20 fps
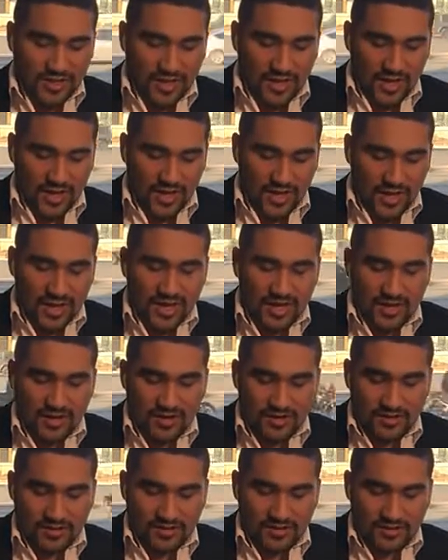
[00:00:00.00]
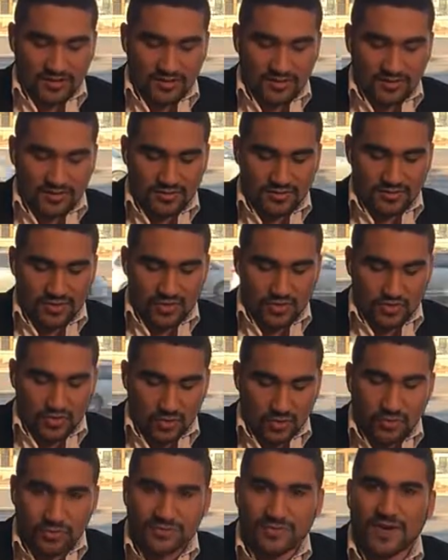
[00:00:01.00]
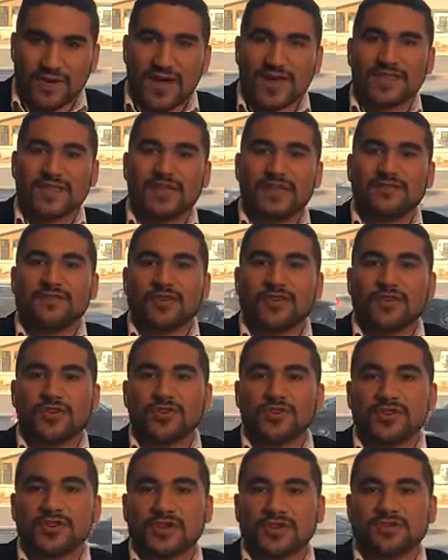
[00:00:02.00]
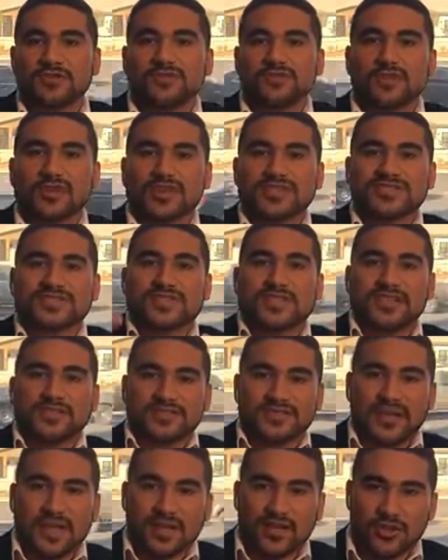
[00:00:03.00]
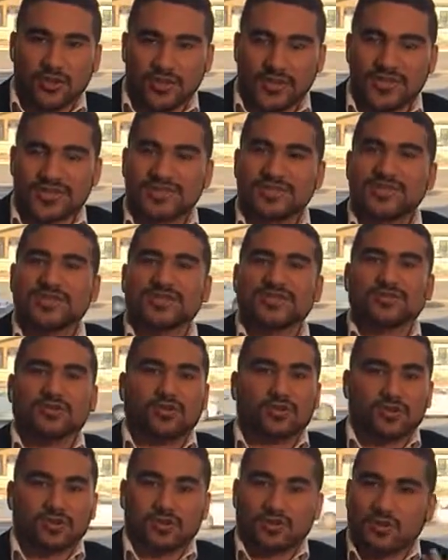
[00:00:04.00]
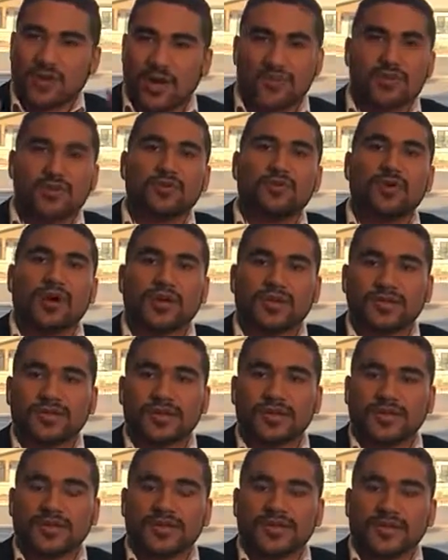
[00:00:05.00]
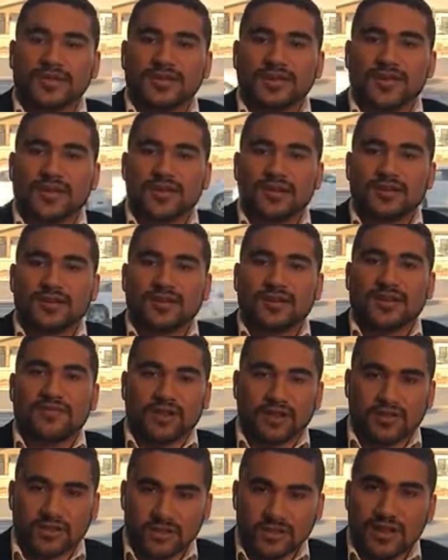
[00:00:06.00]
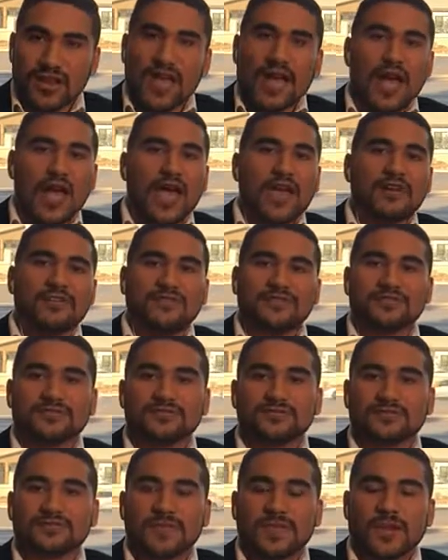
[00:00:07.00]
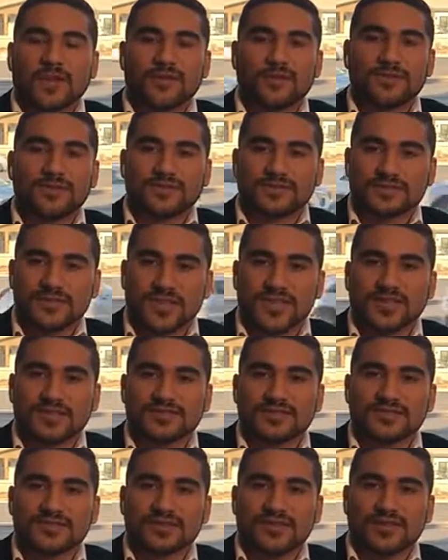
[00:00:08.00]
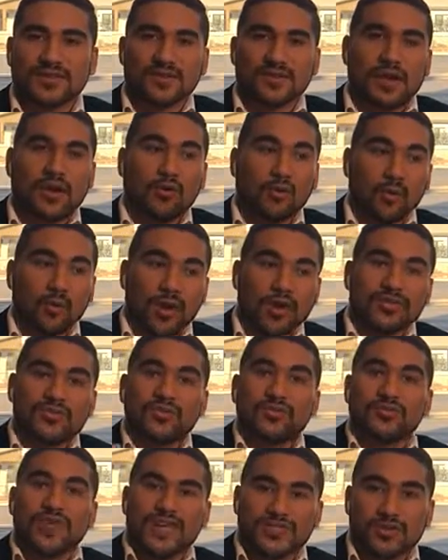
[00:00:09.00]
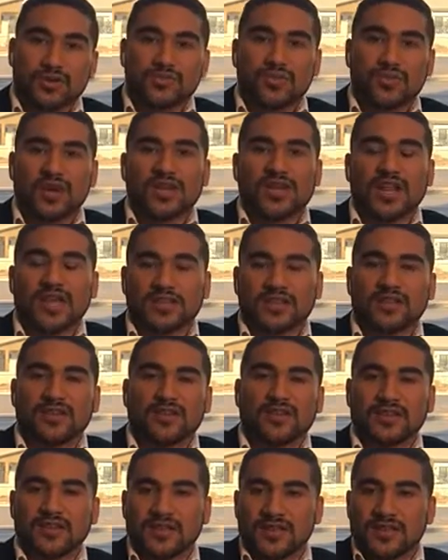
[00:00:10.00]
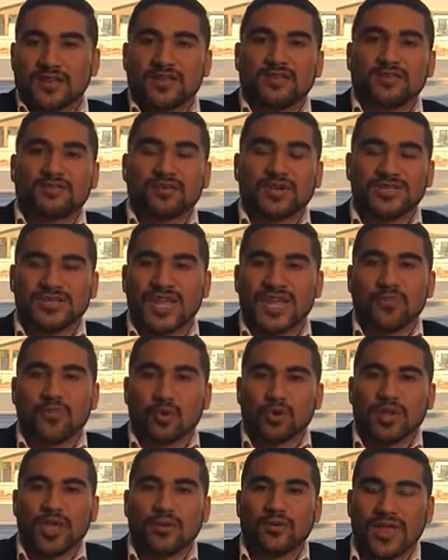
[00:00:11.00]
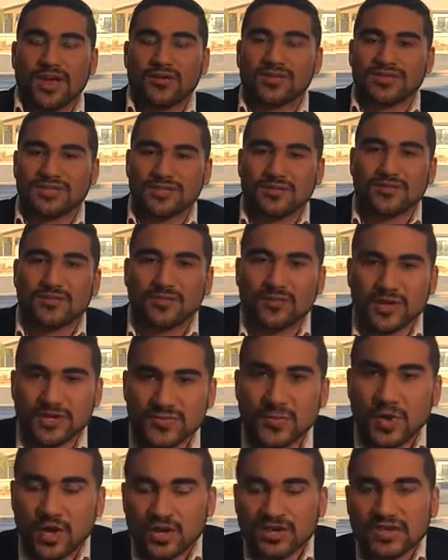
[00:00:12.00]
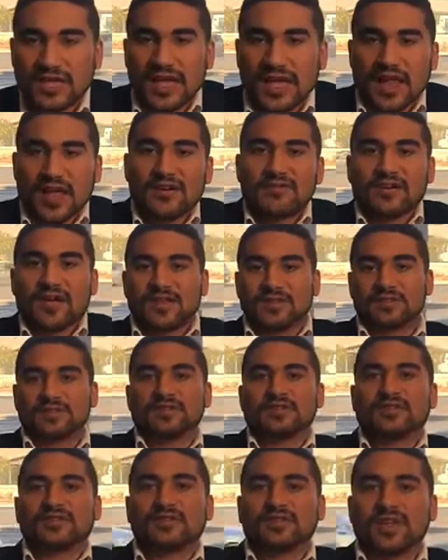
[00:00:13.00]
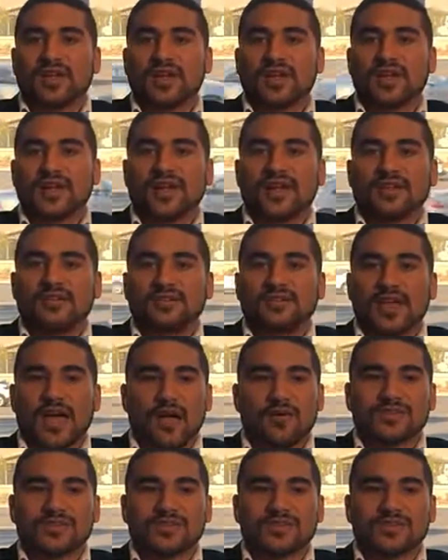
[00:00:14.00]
And you will find the info you need to scale your business or do whatever you want and have a good life, all those things. Where to invest your money, like the Rich Dad Poor Dad. Well, that was the first book that I read. I